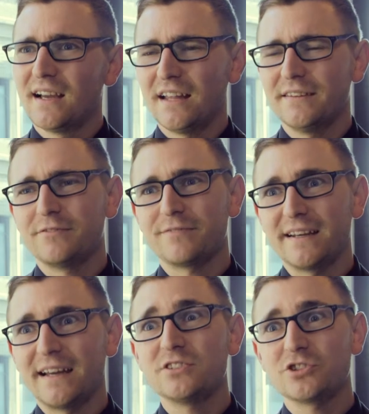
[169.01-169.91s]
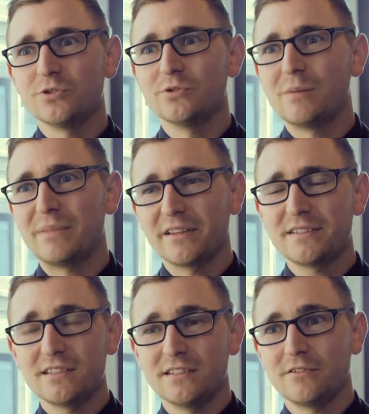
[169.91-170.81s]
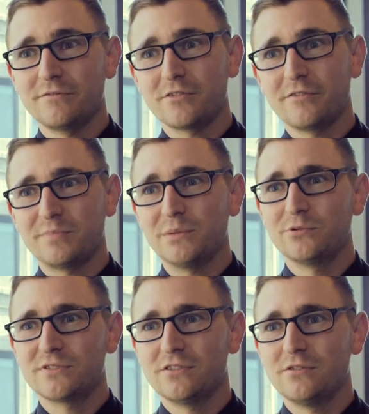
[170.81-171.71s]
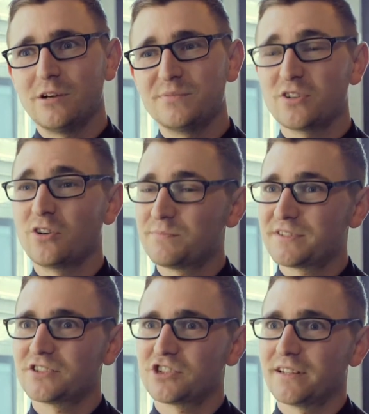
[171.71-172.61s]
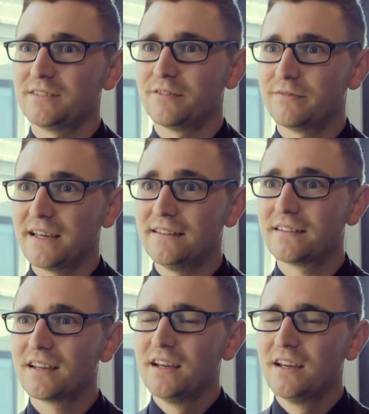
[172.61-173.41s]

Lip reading: and the financial ability of people to absorb such a life event